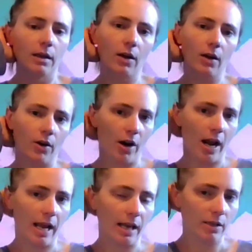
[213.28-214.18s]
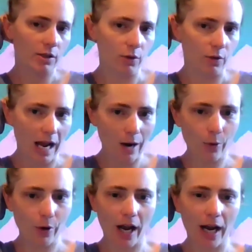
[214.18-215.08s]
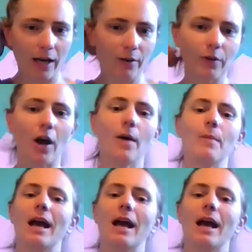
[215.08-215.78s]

All right, so now we're kind of caught